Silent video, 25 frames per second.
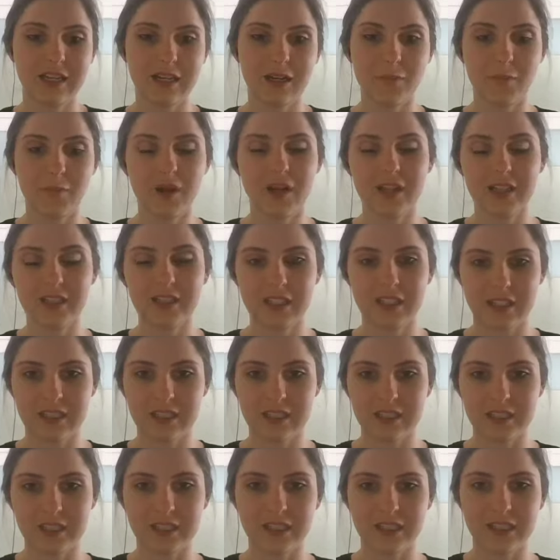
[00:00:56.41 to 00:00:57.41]

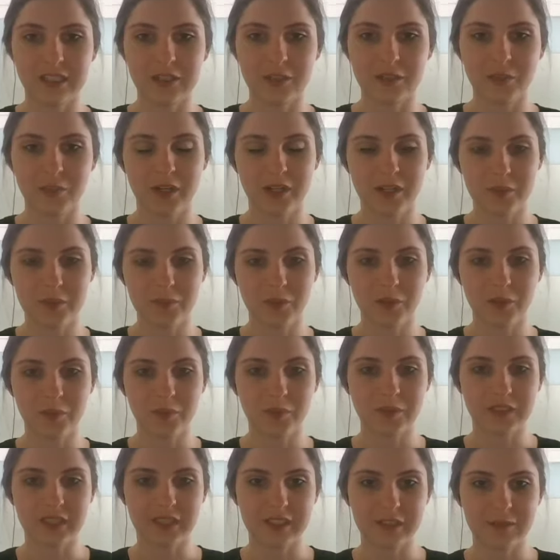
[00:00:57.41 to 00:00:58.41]
polyethylene or
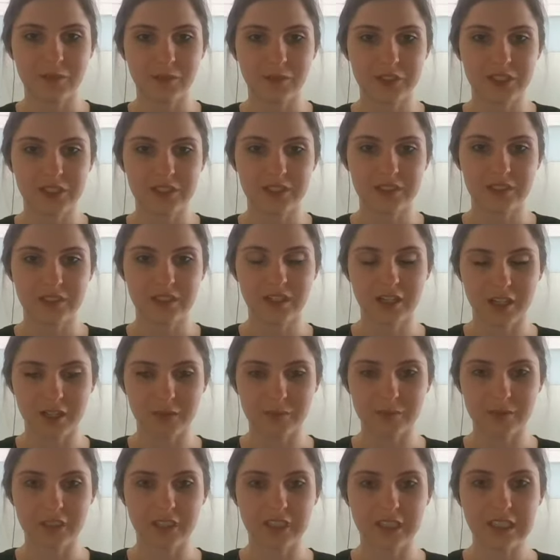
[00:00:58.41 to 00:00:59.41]
polypropylene, which are the
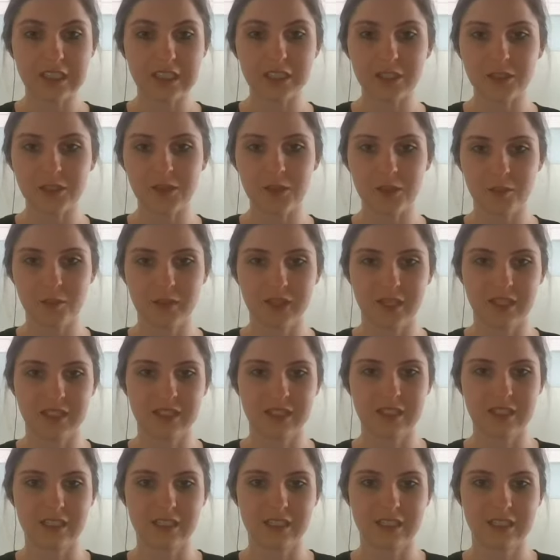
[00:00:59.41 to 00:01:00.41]
commonly used
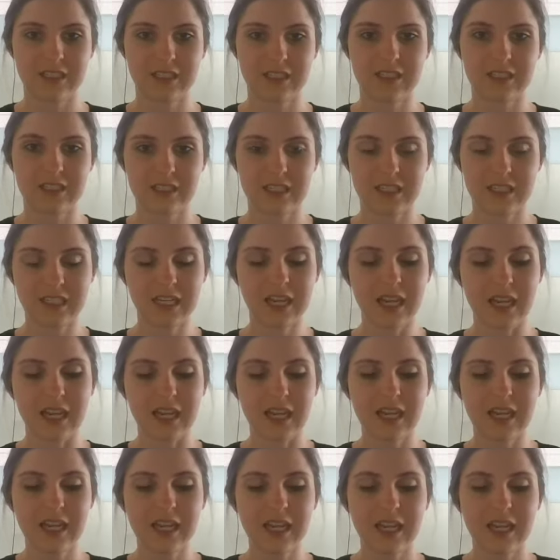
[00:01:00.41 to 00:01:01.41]
plastics today.